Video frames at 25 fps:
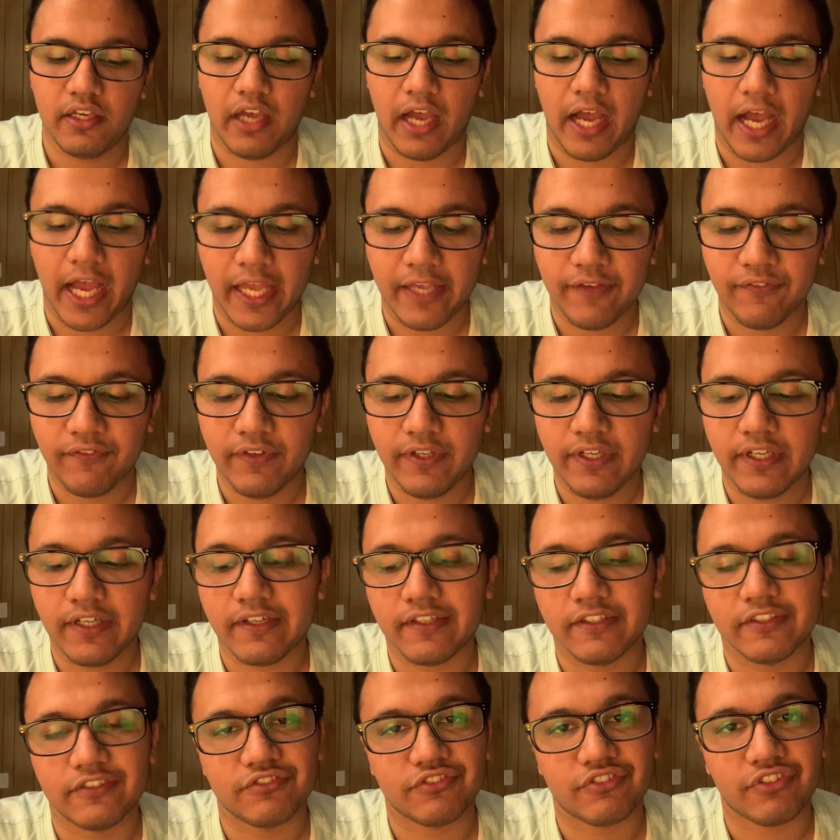I will
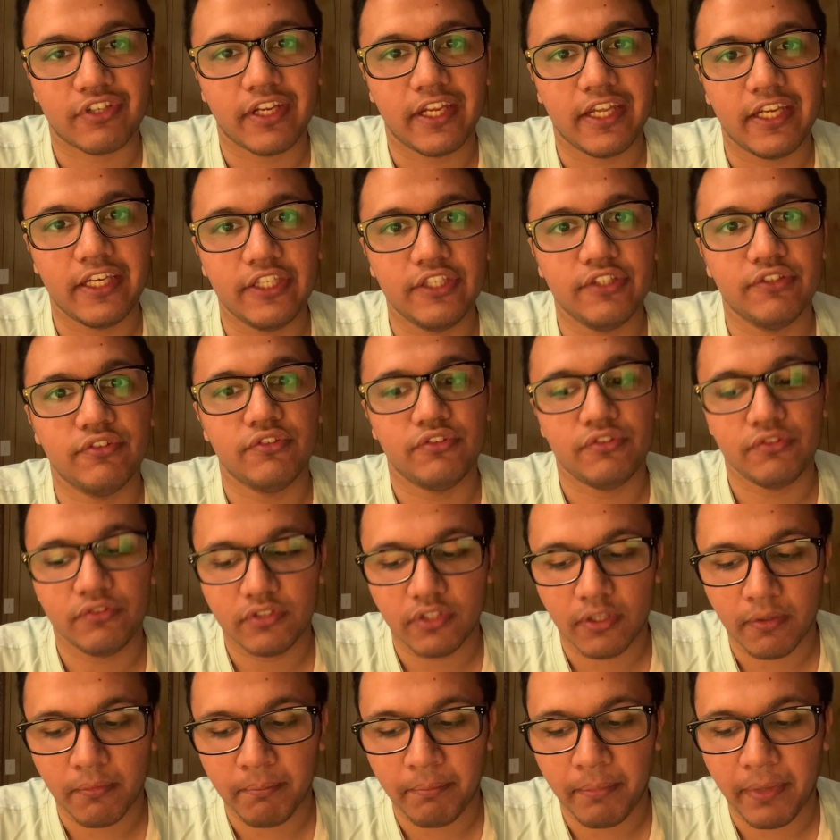restrain you to
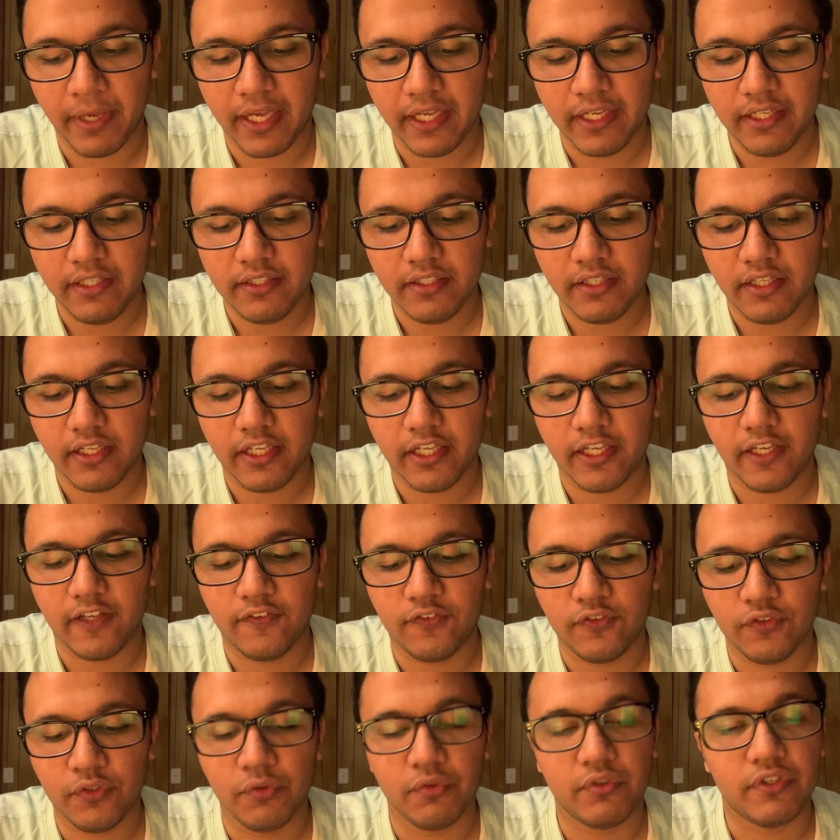the bed
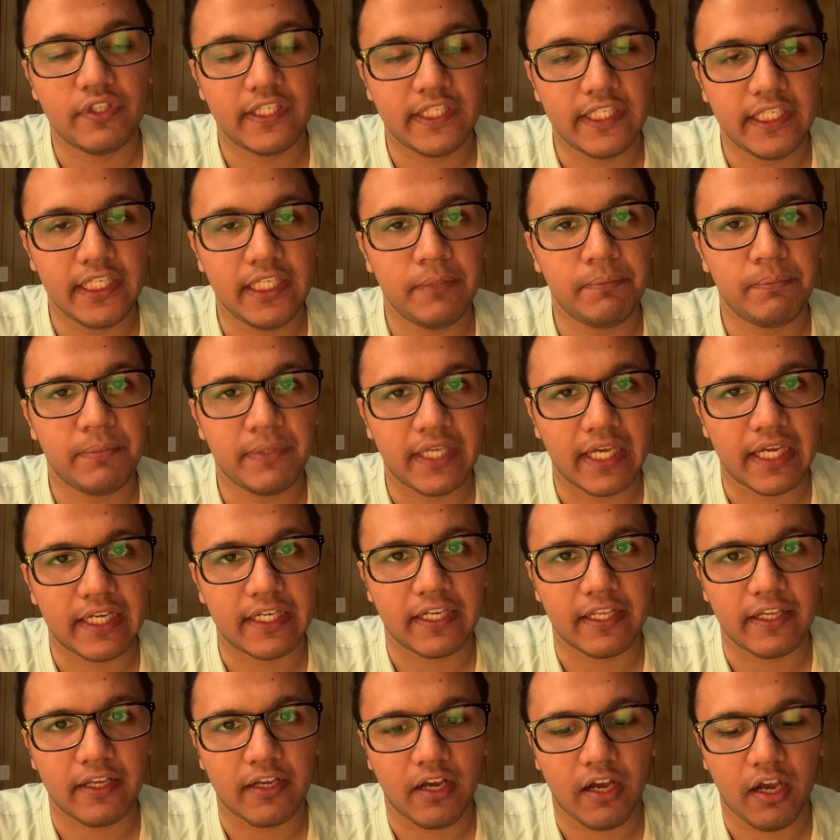if you keep
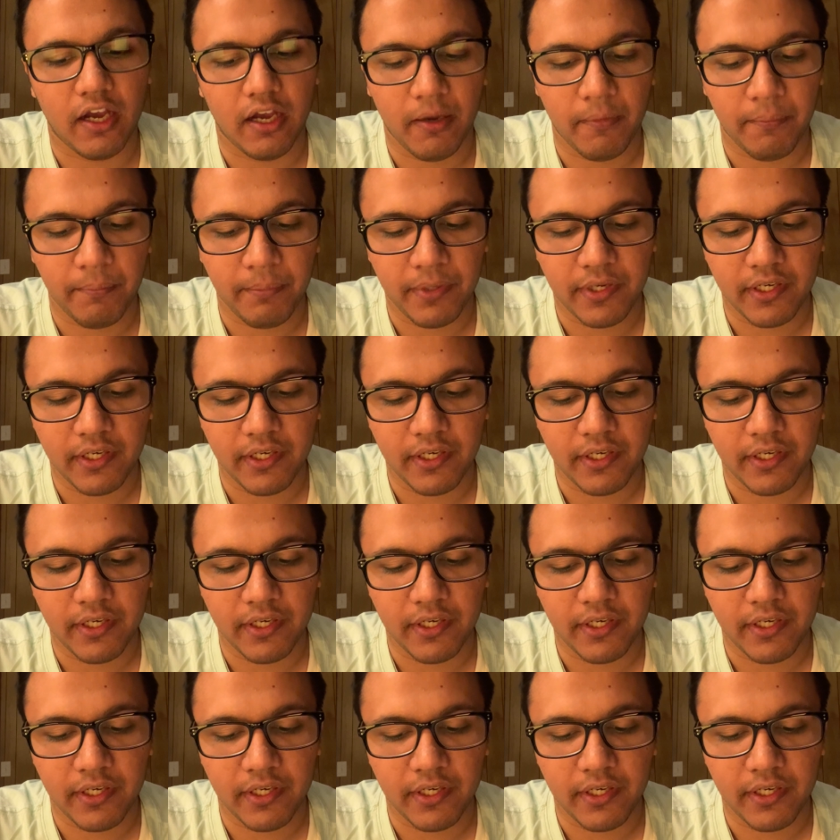getting up.